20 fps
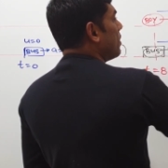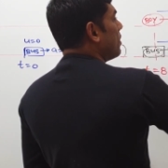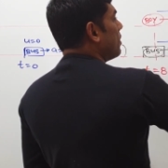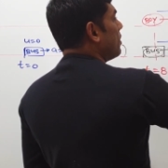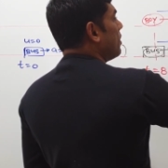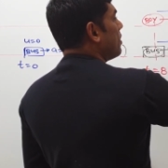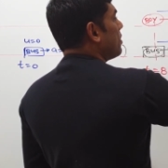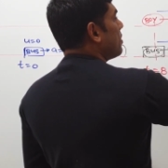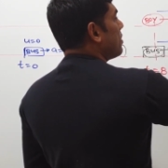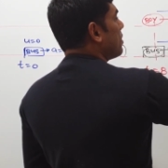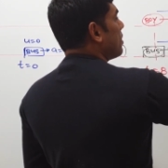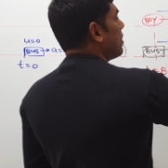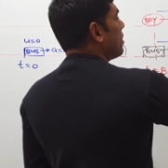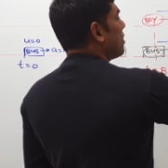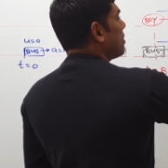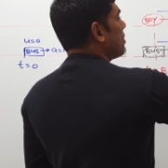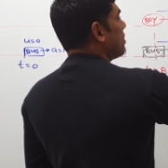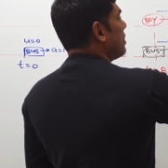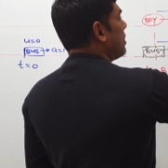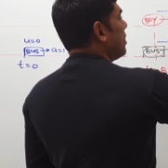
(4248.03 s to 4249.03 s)
This
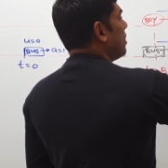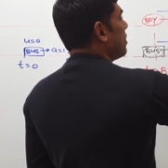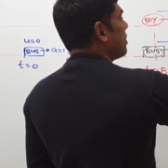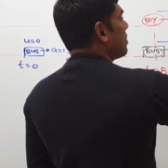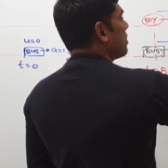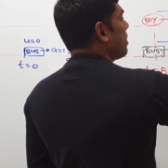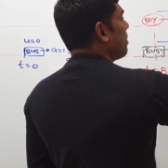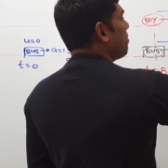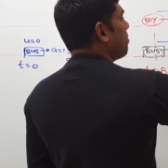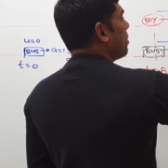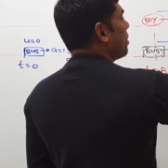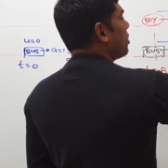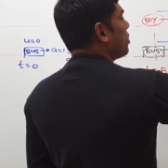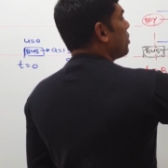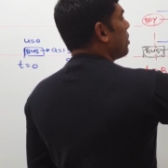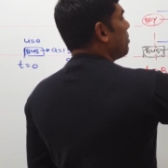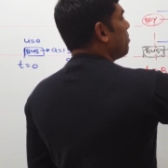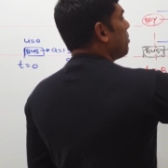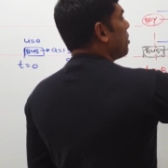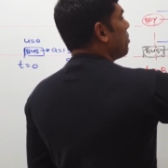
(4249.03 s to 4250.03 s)
is the
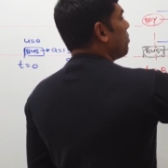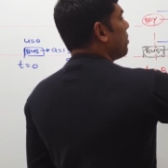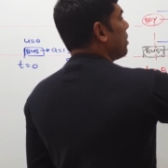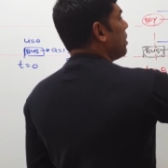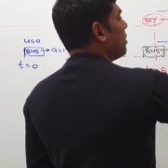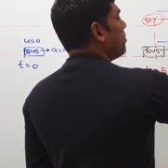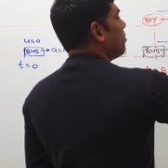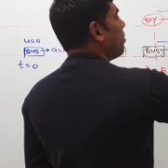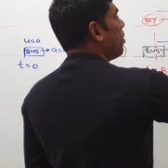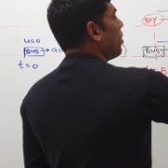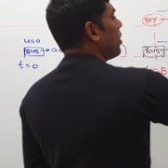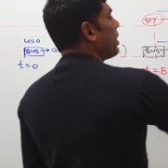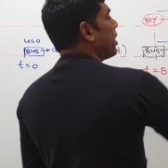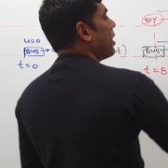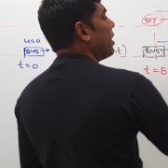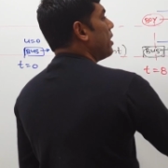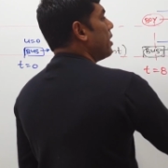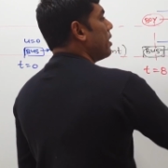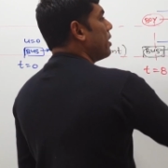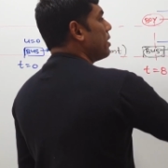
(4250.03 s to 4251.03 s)
separation between boy
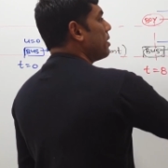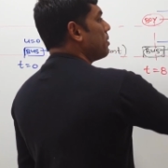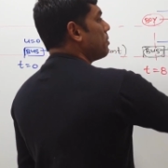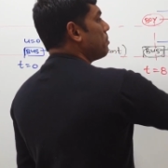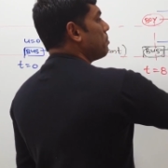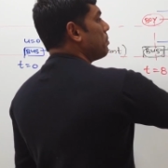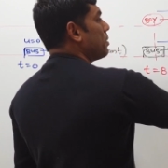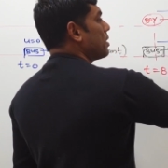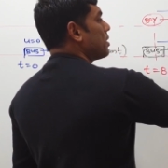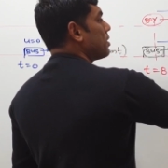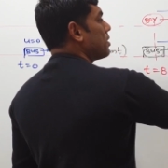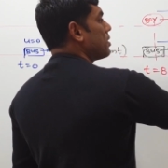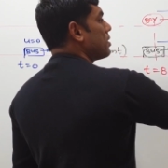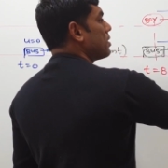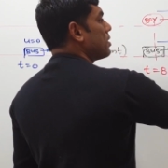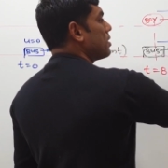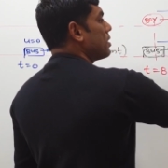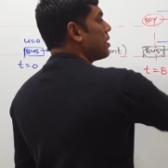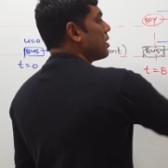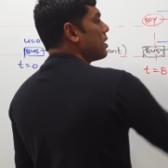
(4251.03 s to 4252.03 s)
and
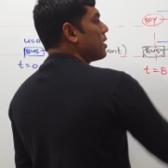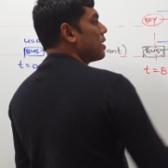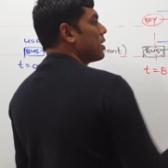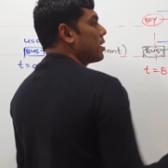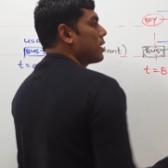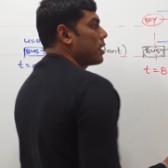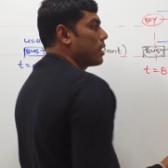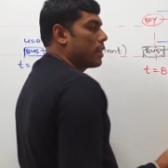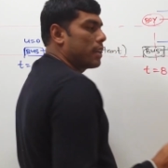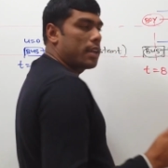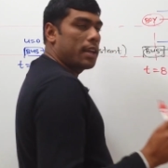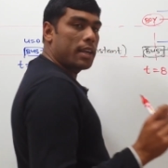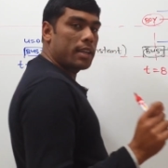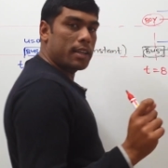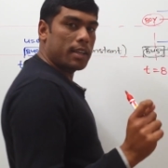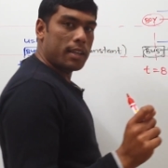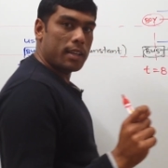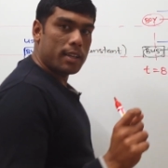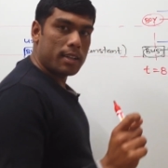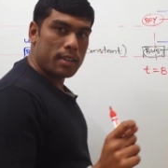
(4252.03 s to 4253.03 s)
bus.
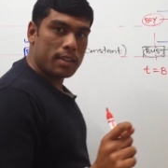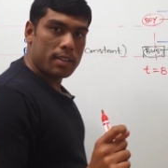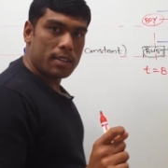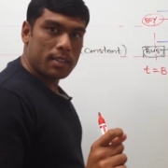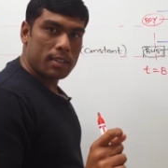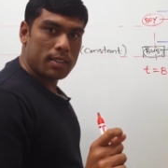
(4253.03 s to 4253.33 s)
Getting it?